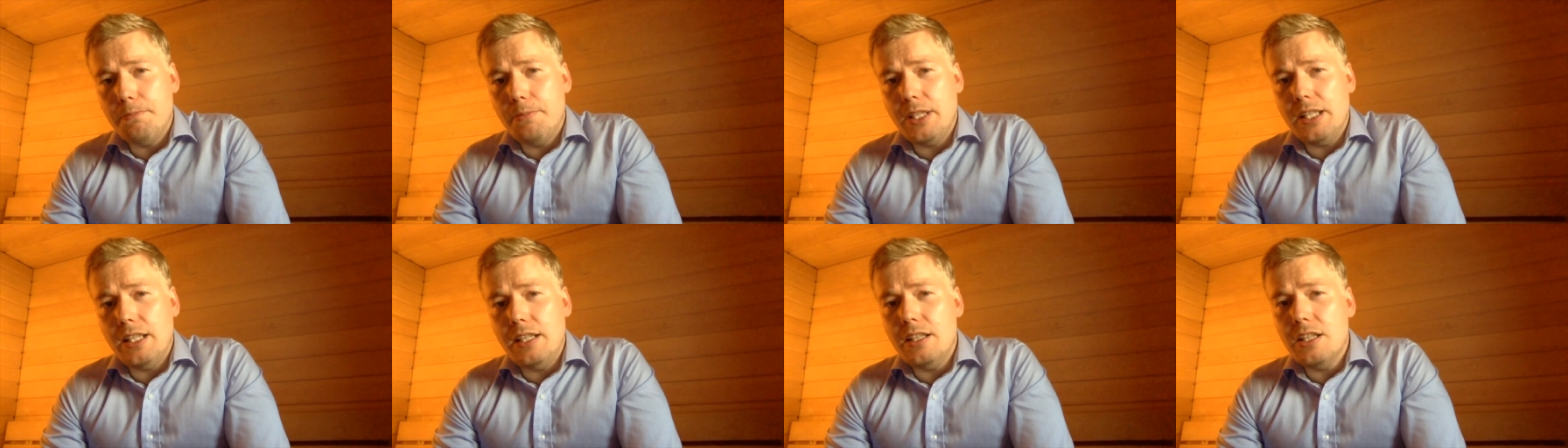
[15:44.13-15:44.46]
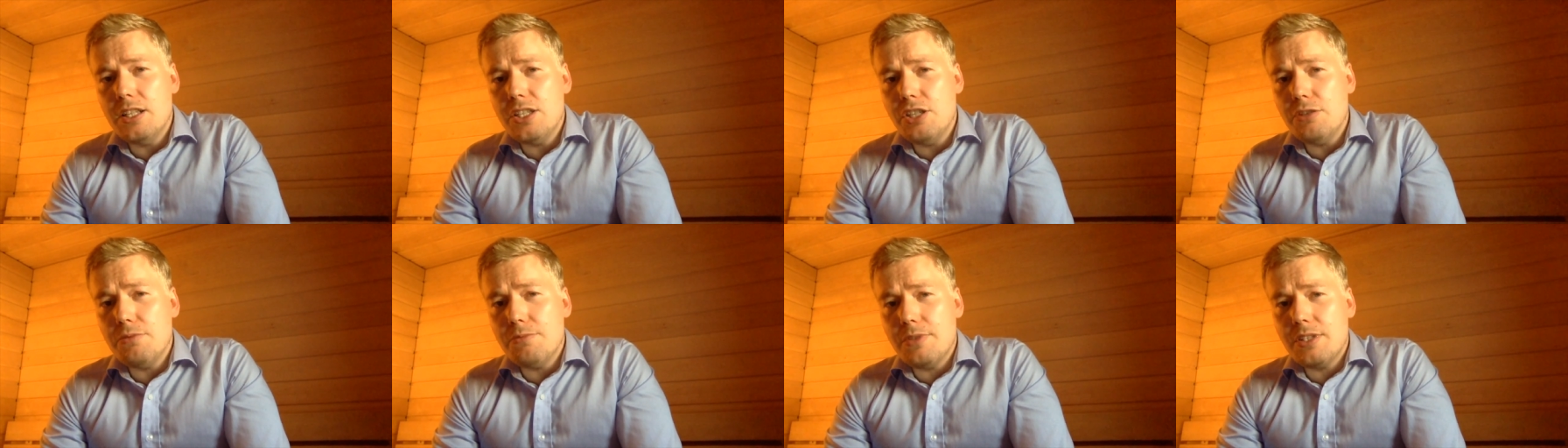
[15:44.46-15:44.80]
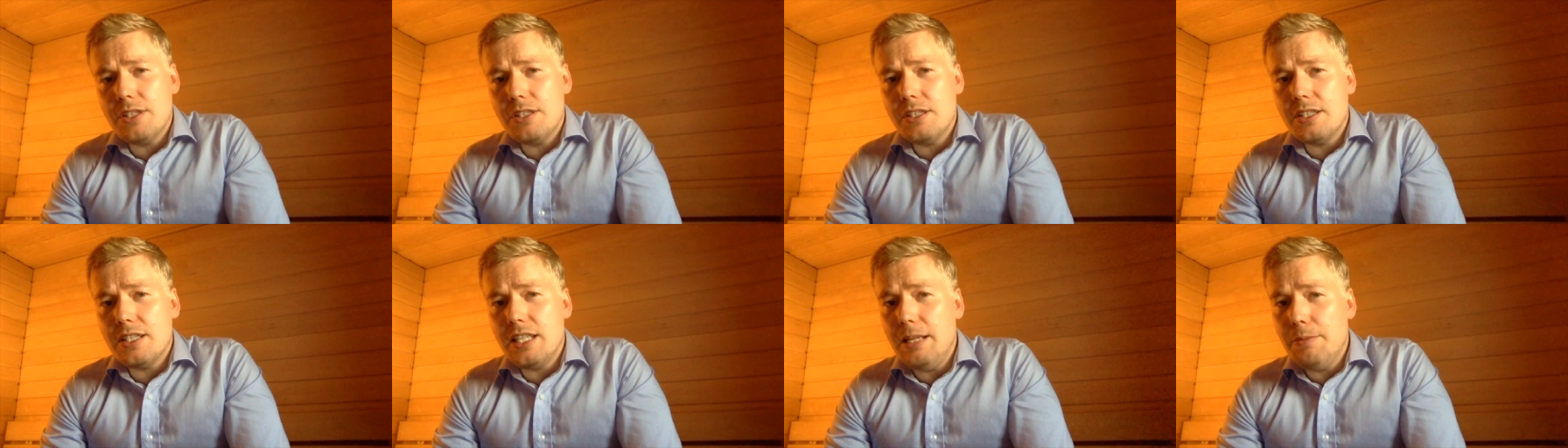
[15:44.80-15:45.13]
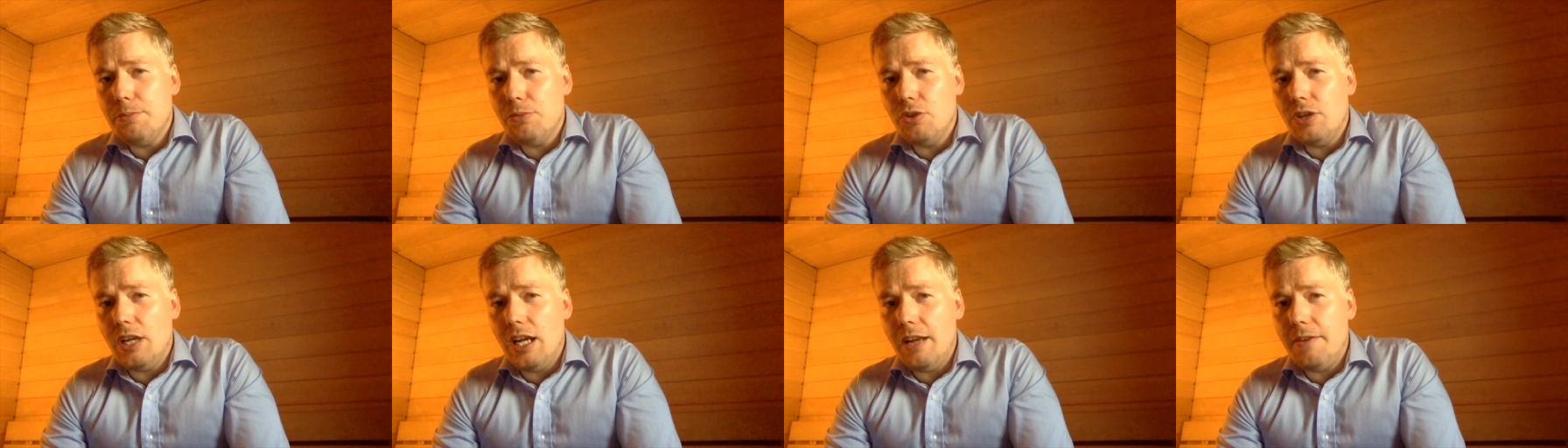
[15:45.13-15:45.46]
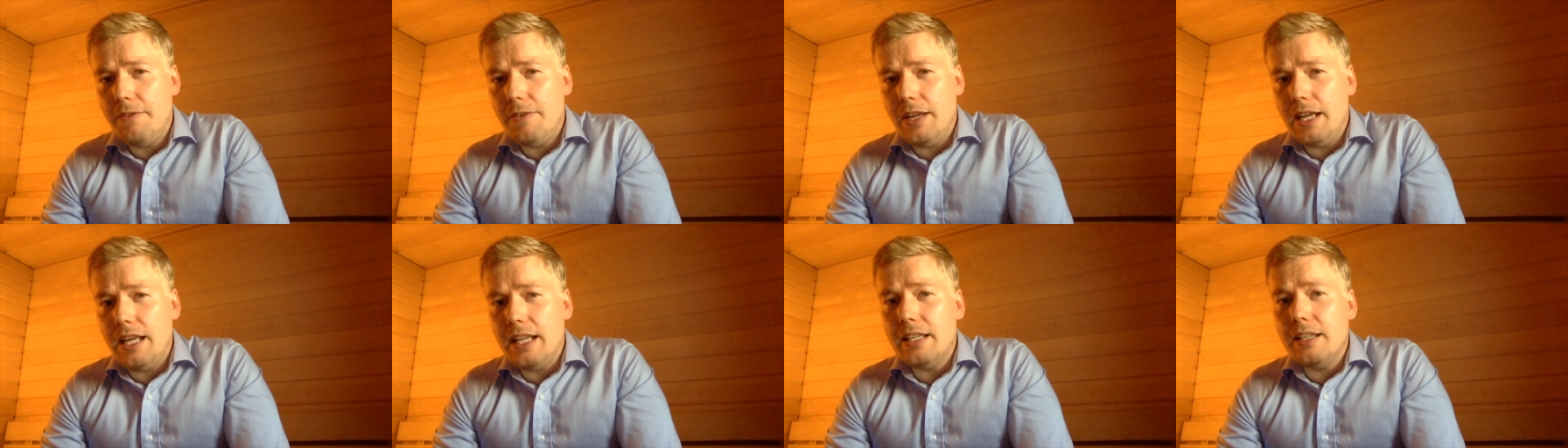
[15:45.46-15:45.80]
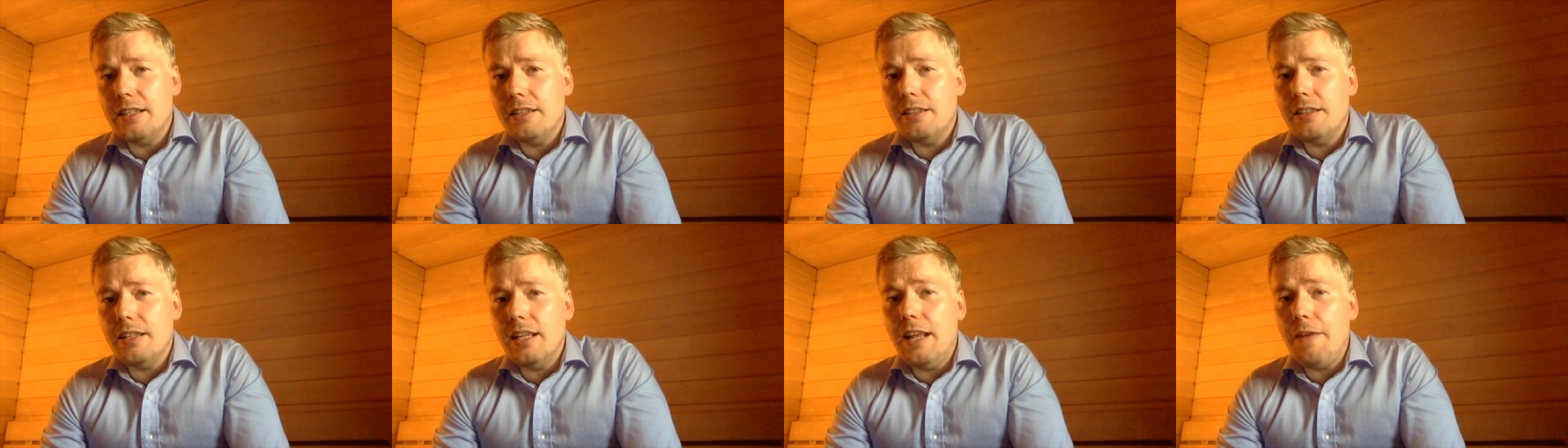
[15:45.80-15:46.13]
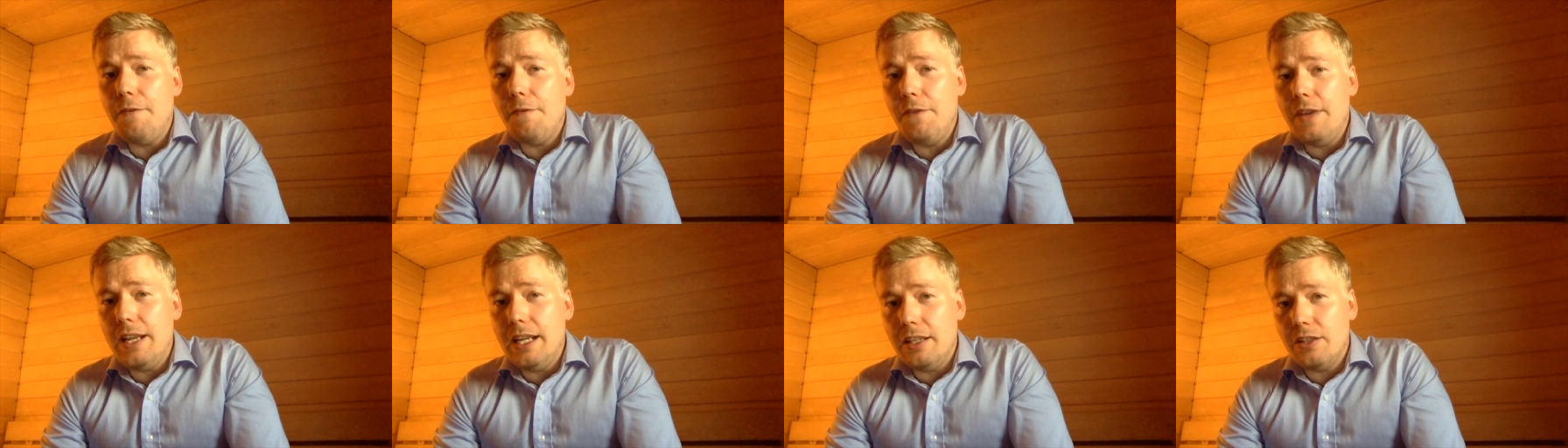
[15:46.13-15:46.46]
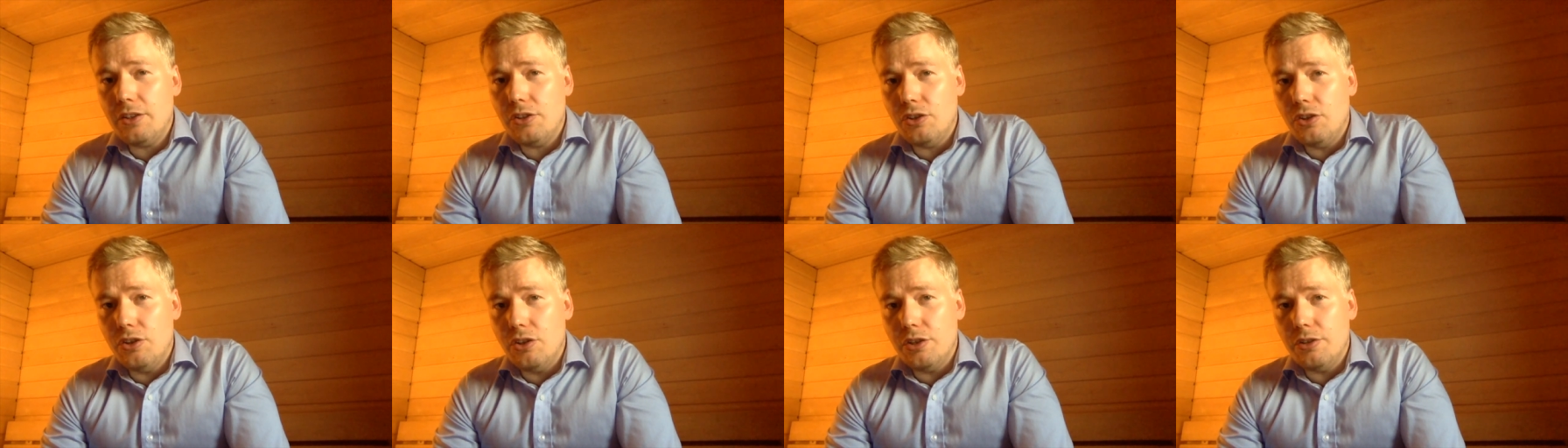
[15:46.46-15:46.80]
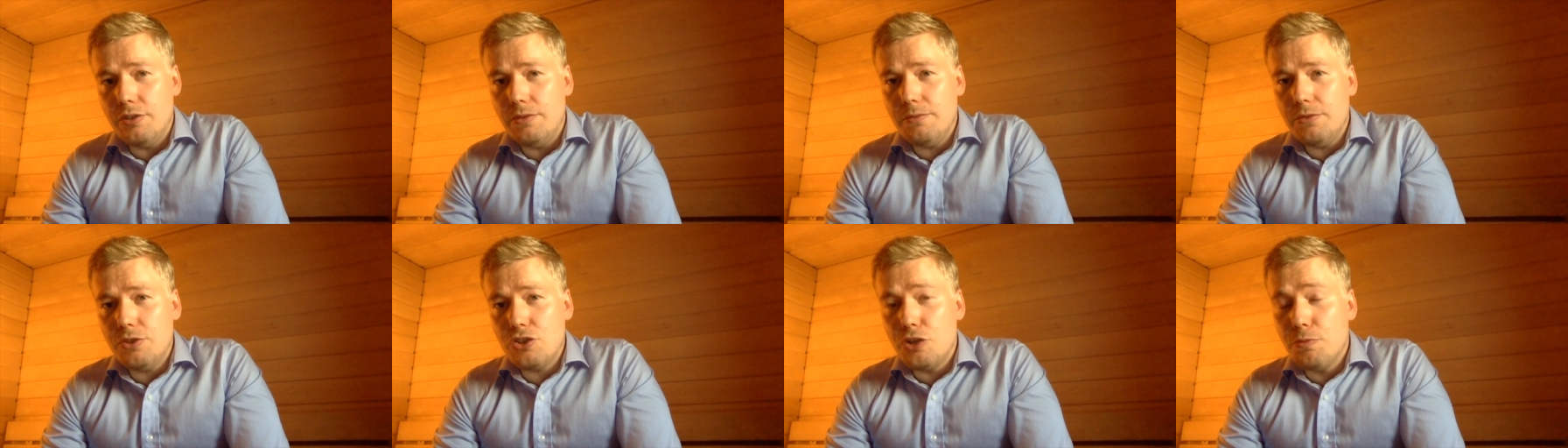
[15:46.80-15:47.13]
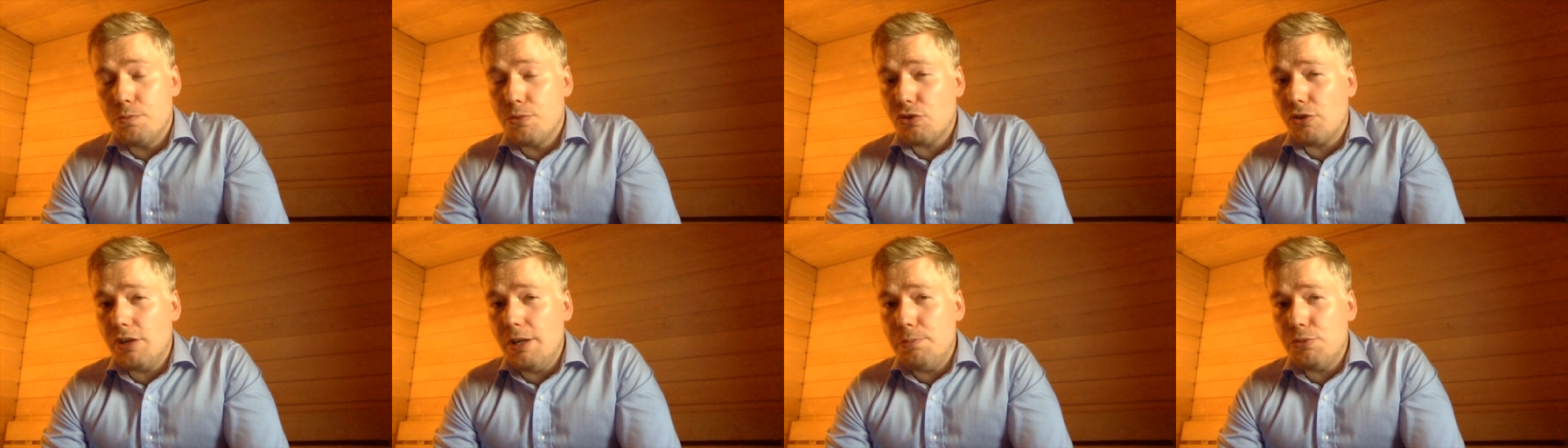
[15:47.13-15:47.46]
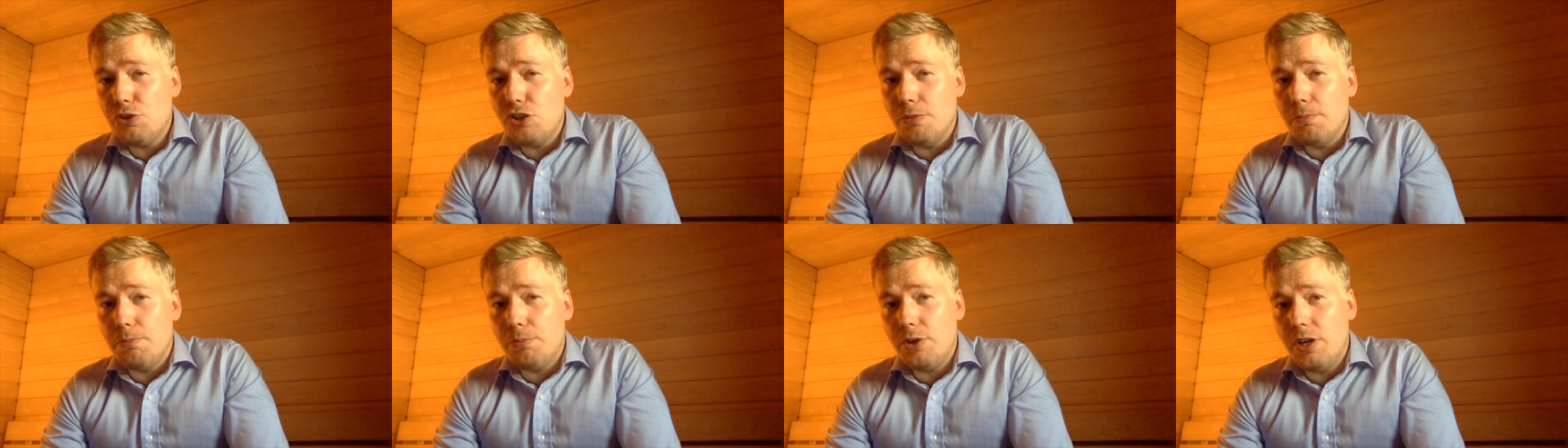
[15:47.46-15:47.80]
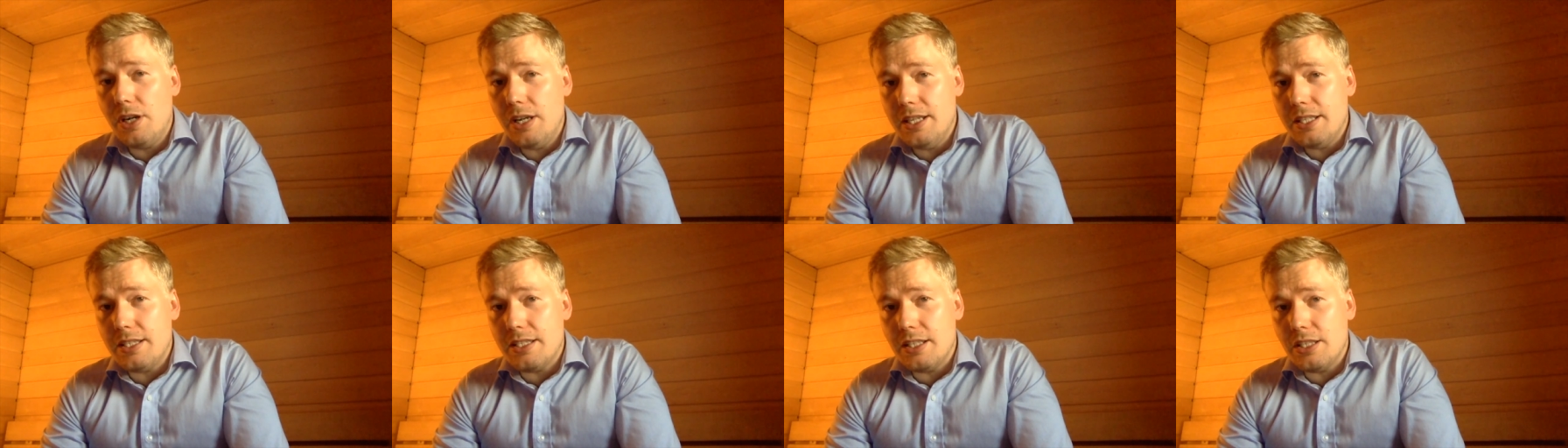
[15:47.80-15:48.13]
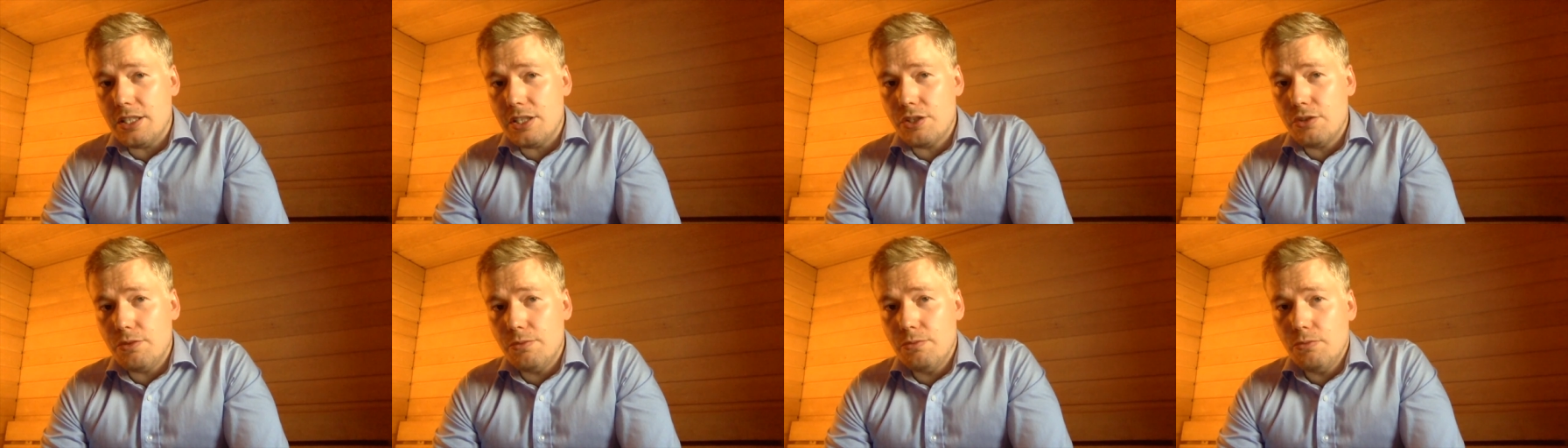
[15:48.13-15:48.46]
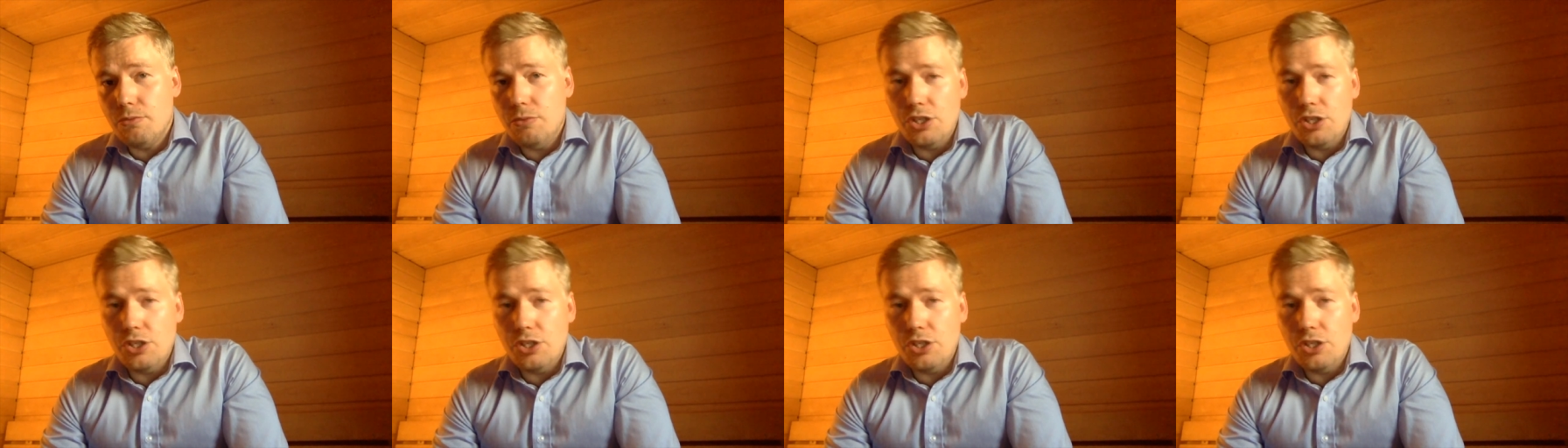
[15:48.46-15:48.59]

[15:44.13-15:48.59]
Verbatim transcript: but it doesn't seem to have an effect on subscription prices,